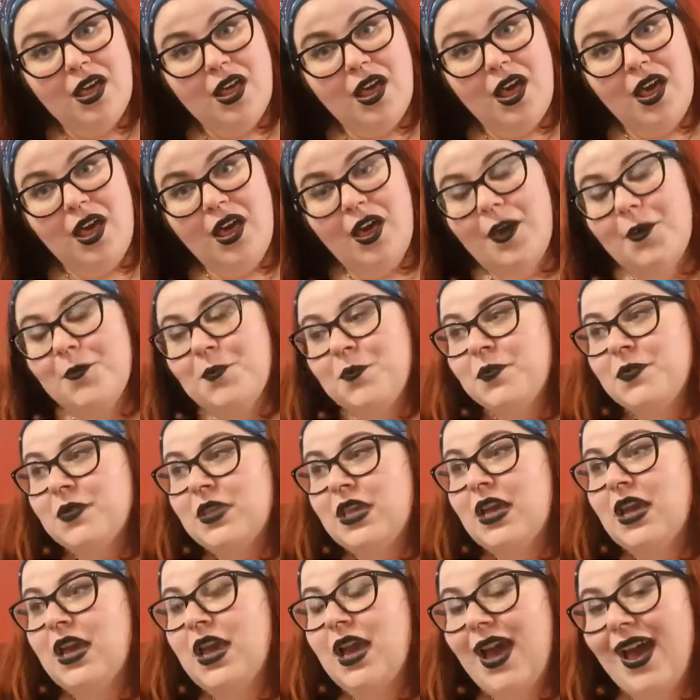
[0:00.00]

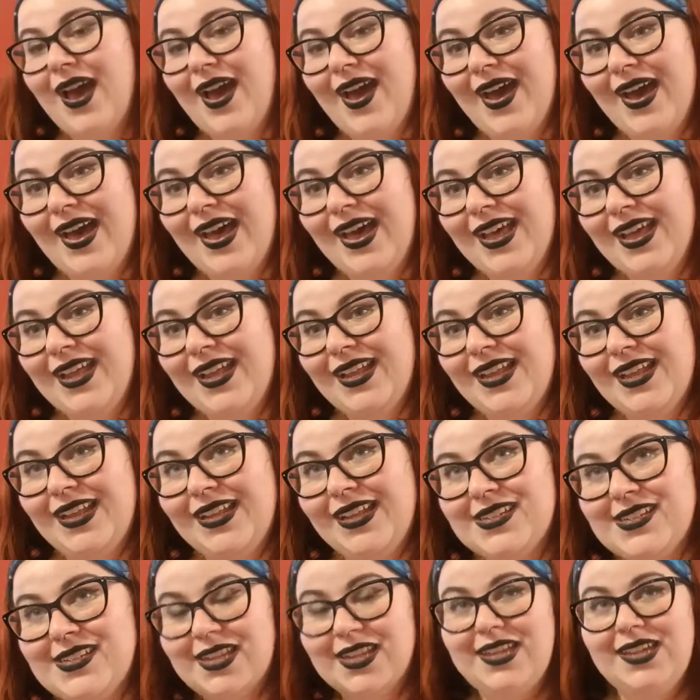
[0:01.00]

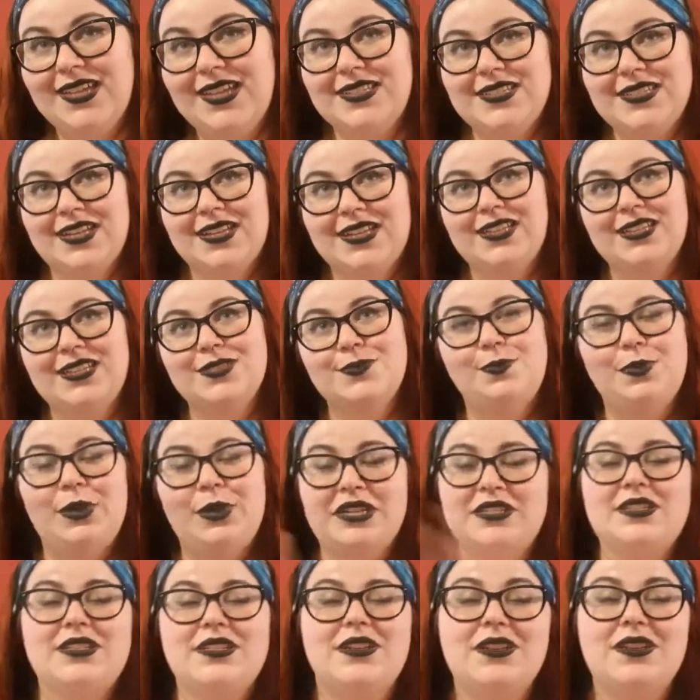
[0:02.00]
And like I said, it's
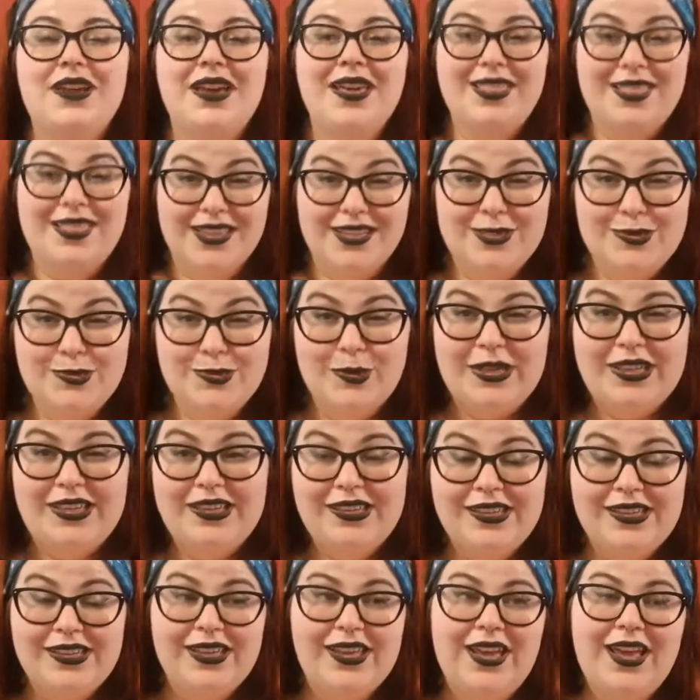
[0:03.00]
bloodstock this
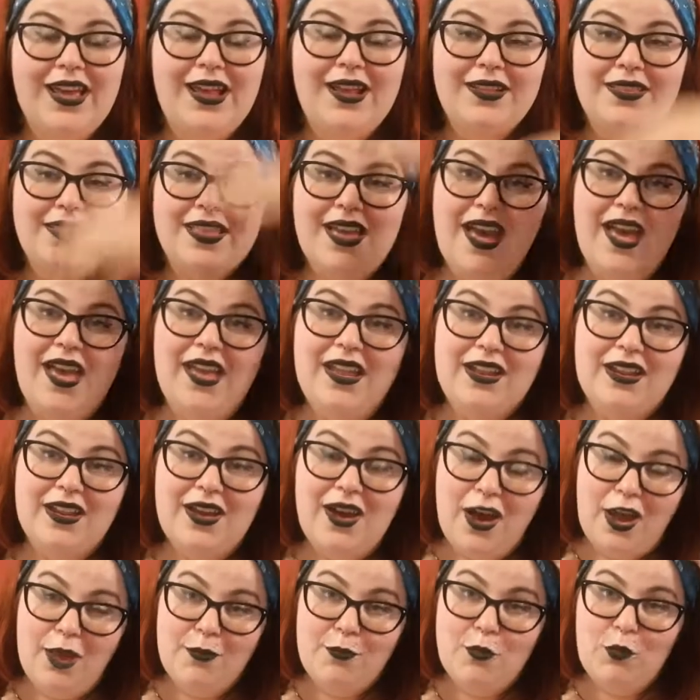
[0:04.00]
week, then
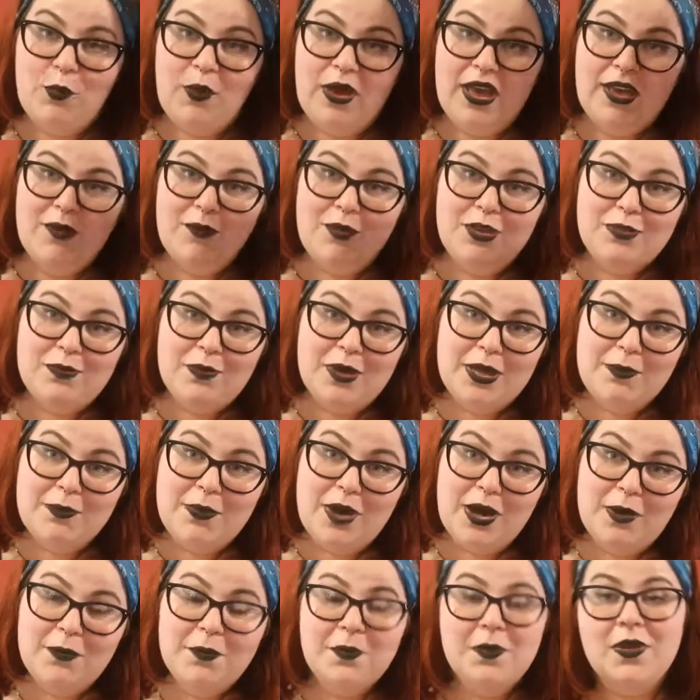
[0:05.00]
I'm away with my
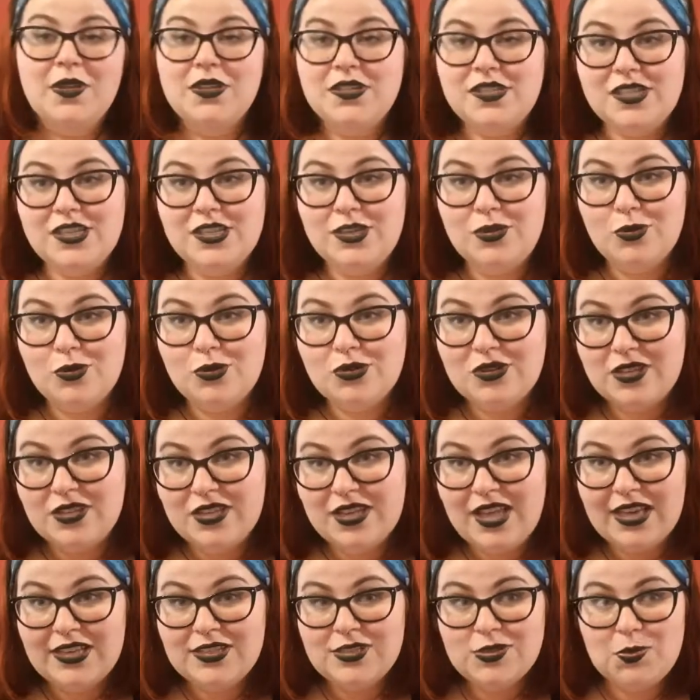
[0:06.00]
mum to York
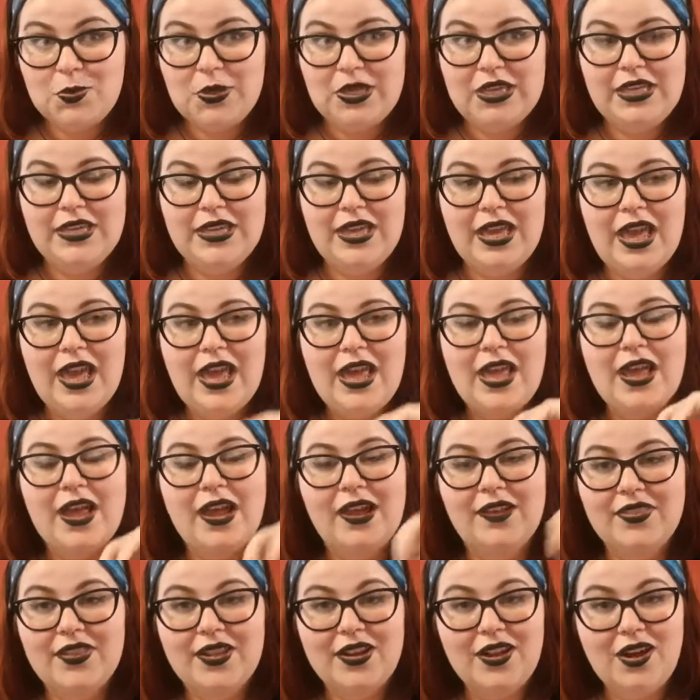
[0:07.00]
next week.
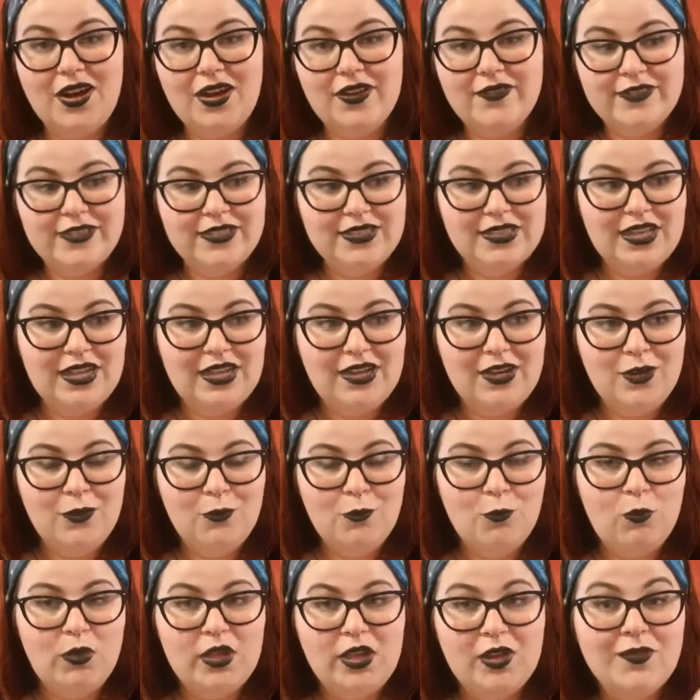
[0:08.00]
And then after that,
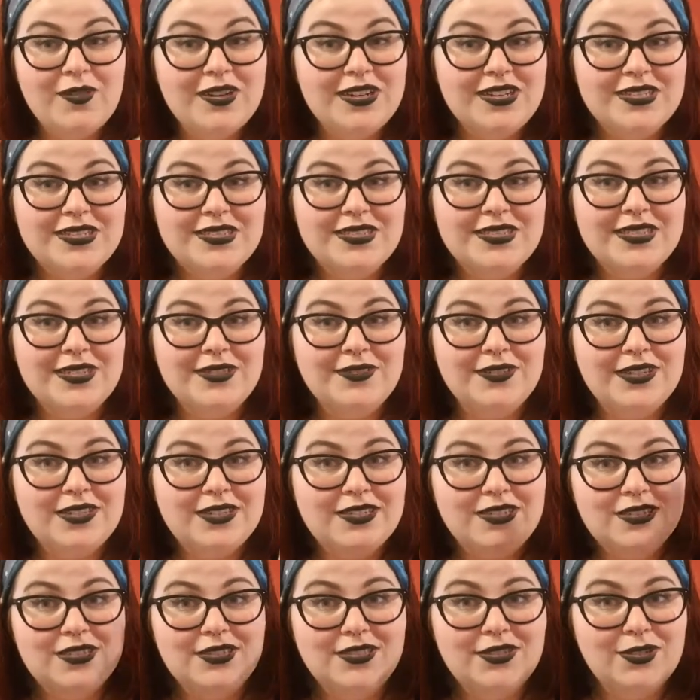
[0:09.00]
we are in
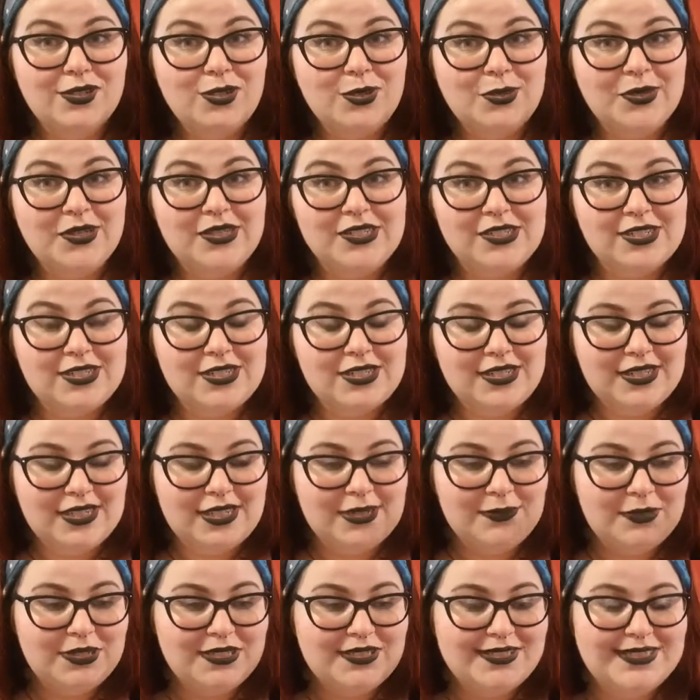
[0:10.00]
serious crunch
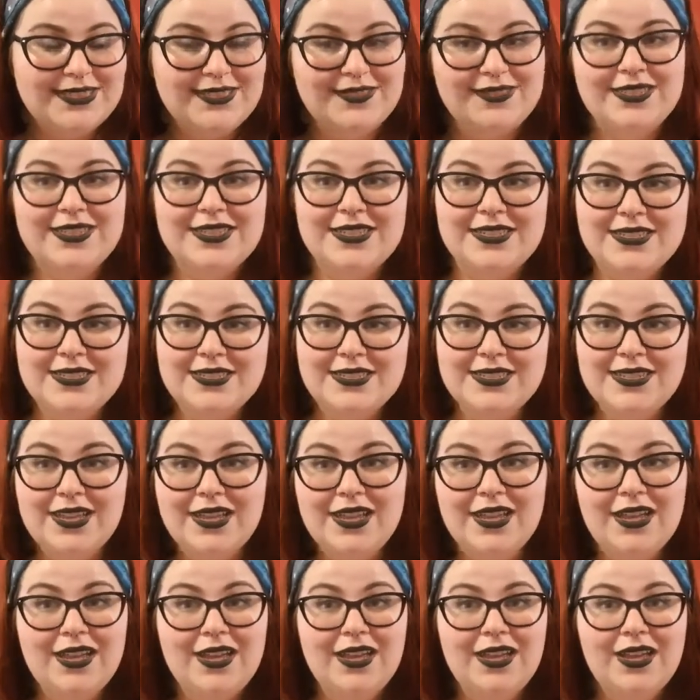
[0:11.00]
time, serious
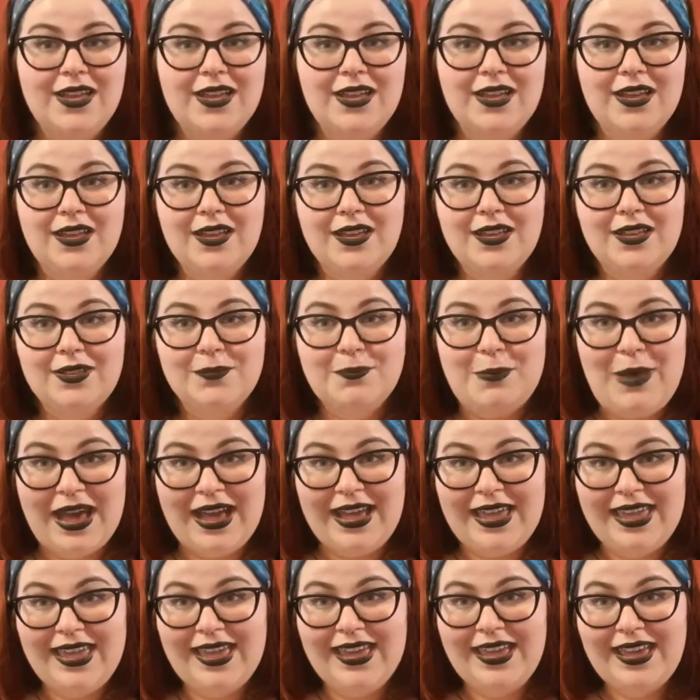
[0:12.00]

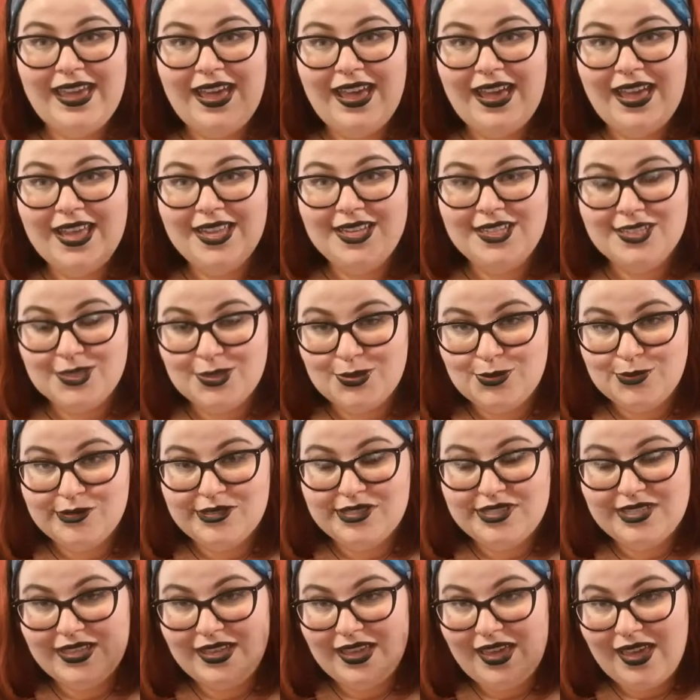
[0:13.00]
packing and
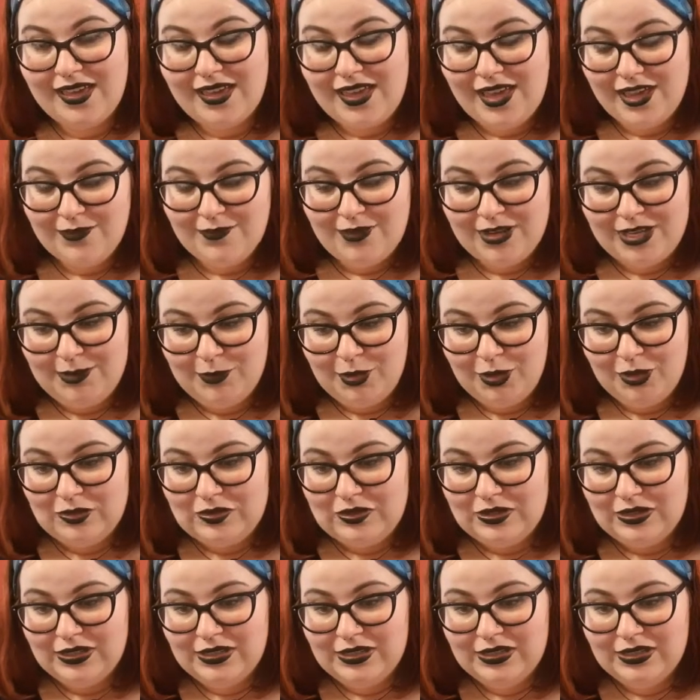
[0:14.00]
sorting and getting ready
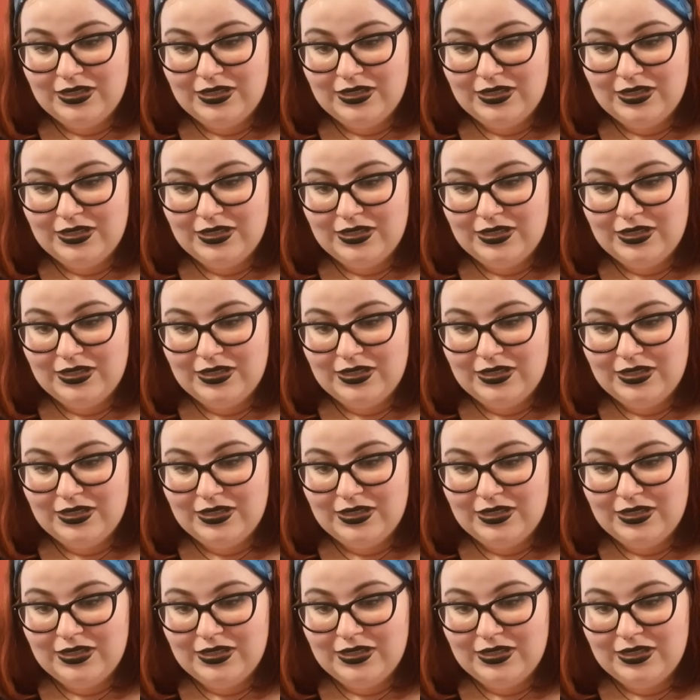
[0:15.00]
mode.